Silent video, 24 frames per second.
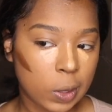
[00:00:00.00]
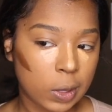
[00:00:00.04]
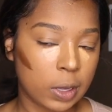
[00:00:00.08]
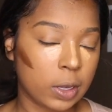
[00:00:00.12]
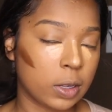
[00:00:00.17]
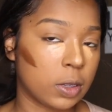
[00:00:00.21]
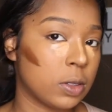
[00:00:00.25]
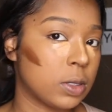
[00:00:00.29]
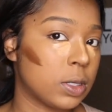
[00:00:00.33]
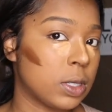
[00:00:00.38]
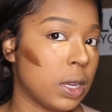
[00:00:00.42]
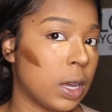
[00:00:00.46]

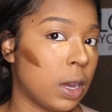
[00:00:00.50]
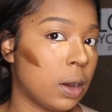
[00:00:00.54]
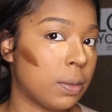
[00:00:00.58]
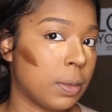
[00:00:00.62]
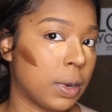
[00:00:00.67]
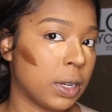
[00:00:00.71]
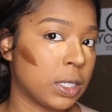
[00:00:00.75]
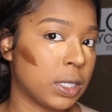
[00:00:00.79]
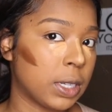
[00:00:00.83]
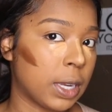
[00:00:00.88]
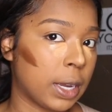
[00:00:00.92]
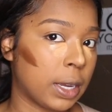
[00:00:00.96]
like, you see how
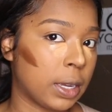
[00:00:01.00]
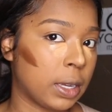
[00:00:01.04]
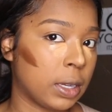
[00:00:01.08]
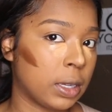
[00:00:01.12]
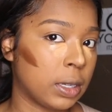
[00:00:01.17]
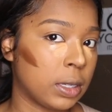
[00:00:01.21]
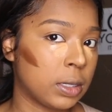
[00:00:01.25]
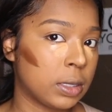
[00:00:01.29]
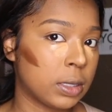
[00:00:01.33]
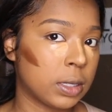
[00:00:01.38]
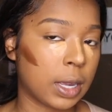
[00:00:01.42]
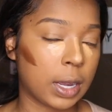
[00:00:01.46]
much that
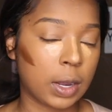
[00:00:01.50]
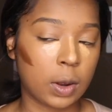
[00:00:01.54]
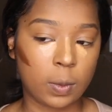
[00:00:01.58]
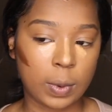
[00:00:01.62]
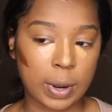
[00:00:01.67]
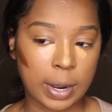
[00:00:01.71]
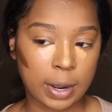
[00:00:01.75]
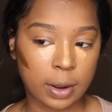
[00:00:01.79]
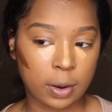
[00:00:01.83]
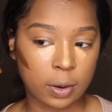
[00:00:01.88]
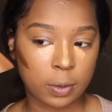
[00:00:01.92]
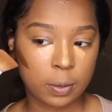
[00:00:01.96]
is? Like,
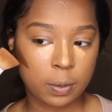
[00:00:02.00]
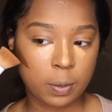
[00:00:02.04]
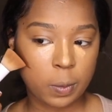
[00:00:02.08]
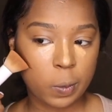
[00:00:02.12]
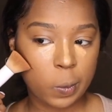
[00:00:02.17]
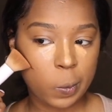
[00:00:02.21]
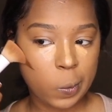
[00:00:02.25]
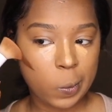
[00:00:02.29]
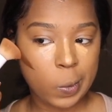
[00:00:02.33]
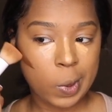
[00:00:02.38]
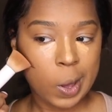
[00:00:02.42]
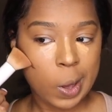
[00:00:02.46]
wow.
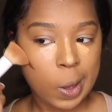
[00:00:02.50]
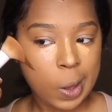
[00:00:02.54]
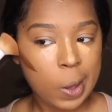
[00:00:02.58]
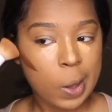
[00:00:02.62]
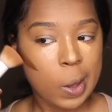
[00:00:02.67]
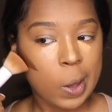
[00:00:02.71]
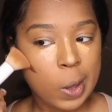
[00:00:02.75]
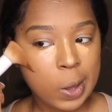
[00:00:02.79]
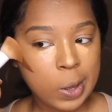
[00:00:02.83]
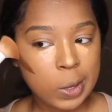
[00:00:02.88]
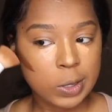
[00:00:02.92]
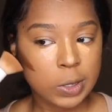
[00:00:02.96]

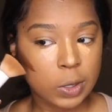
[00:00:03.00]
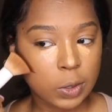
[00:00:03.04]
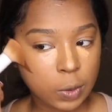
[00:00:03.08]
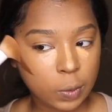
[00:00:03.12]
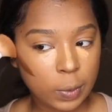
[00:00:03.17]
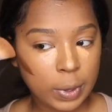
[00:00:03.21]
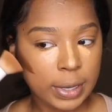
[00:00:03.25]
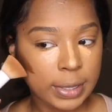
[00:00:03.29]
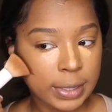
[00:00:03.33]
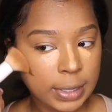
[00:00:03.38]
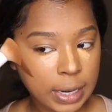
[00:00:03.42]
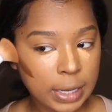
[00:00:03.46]
So the
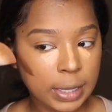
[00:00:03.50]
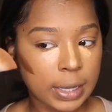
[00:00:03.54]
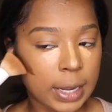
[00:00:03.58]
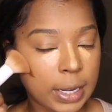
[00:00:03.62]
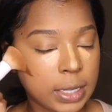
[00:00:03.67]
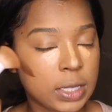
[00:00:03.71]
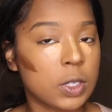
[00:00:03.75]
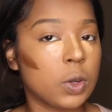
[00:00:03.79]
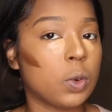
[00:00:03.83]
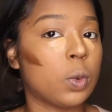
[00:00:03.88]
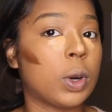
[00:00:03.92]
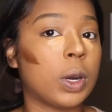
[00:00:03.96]
way that I
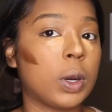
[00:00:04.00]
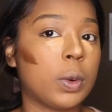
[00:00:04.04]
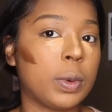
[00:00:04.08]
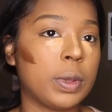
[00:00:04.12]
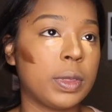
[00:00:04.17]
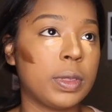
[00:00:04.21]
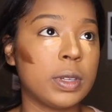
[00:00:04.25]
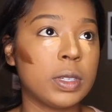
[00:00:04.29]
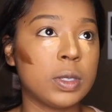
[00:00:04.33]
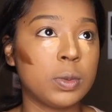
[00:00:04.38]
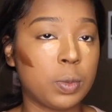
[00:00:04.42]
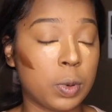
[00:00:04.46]
like to work
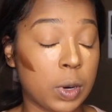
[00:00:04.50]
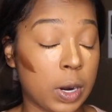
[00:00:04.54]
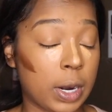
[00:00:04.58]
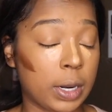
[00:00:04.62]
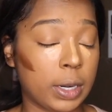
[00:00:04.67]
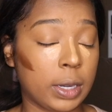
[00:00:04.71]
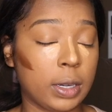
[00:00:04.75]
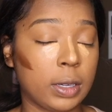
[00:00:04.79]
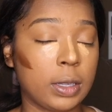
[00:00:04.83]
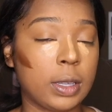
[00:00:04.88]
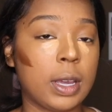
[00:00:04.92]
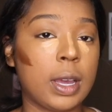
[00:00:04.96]
with this
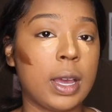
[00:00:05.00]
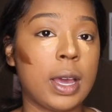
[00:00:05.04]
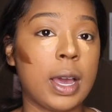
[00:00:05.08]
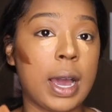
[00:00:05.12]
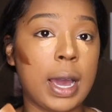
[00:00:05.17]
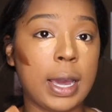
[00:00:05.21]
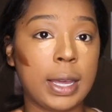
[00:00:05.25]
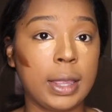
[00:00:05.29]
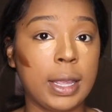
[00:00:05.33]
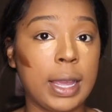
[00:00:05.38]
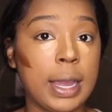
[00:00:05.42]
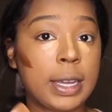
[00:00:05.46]
product,
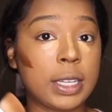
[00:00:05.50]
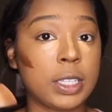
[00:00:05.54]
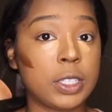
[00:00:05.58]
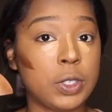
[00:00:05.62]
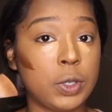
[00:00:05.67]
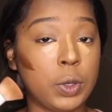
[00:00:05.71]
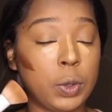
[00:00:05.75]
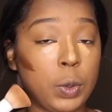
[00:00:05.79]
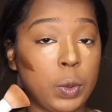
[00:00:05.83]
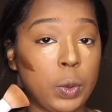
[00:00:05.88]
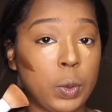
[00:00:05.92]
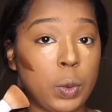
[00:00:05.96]
I like
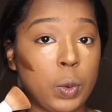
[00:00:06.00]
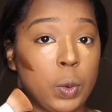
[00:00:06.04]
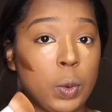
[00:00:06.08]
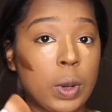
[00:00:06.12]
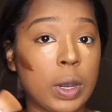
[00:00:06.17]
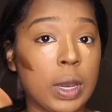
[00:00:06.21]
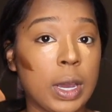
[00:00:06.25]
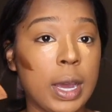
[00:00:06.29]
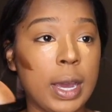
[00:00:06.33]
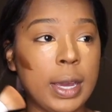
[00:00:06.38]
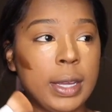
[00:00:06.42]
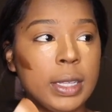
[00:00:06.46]
to
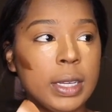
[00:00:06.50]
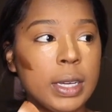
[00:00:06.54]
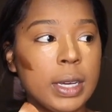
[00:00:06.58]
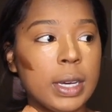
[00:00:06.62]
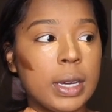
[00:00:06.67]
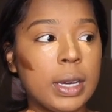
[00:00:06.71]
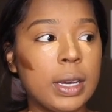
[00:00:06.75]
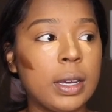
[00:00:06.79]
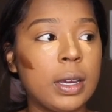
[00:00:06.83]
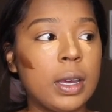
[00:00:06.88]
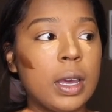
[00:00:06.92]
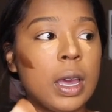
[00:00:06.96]
kind
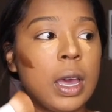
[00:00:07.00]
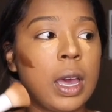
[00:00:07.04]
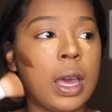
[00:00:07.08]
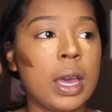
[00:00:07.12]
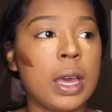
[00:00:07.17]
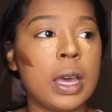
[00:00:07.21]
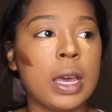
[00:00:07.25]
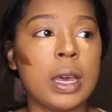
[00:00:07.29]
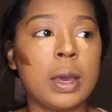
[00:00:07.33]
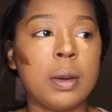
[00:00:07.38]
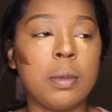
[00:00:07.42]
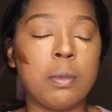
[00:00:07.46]
of
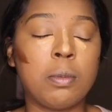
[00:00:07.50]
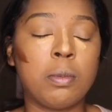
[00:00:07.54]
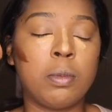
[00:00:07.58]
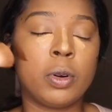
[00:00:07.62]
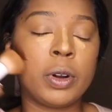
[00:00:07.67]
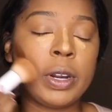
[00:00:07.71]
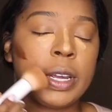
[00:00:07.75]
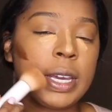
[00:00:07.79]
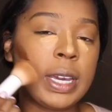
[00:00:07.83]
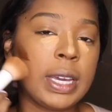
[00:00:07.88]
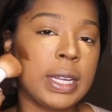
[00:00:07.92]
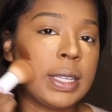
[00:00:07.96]

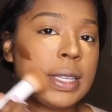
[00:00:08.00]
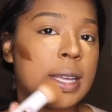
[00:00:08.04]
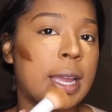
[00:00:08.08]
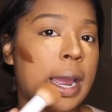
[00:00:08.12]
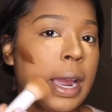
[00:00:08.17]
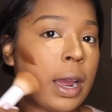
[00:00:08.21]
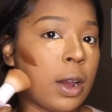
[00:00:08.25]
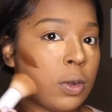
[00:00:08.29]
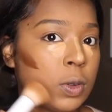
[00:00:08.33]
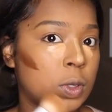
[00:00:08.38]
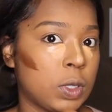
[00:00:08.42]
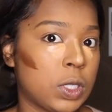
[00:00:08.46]
bring it
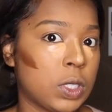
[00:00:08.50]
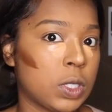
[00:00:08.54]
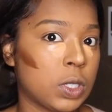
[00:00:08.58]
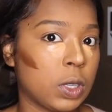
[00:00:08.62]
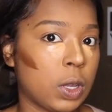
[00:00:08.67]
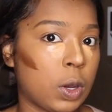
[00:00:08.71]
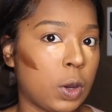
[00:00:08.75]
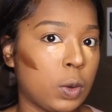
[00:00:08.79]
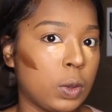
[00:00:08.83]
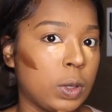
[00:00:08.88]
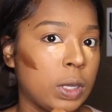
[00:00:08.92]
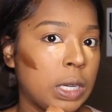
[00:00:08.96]
down
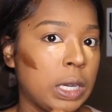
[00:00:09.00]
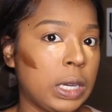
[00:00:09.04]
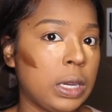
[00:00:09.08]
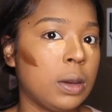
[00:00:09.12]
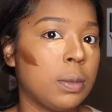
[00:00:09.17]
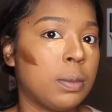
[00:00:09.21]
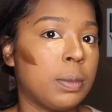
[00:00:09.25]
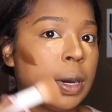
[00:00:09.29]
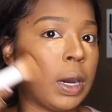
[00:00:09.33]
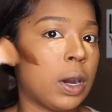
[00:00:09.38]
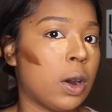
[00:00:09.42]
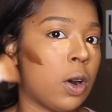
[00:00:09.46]

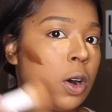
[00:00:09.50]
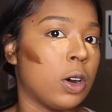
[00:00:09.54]
slowly, but